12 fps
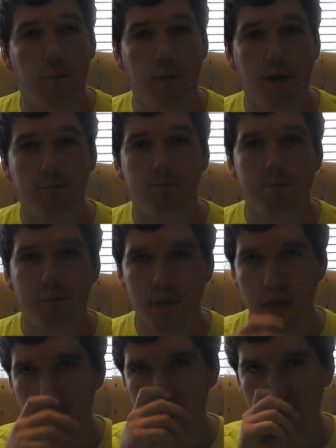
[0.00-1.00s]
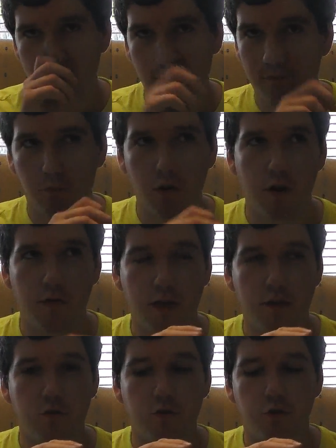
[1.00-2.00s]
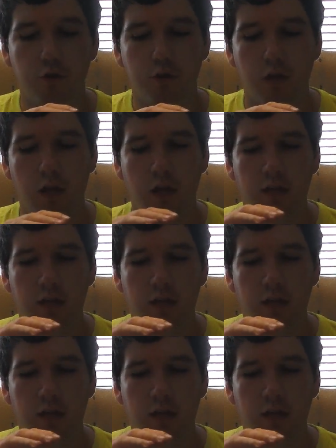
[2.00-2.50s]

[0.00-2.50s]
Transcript: but it was enough where that you could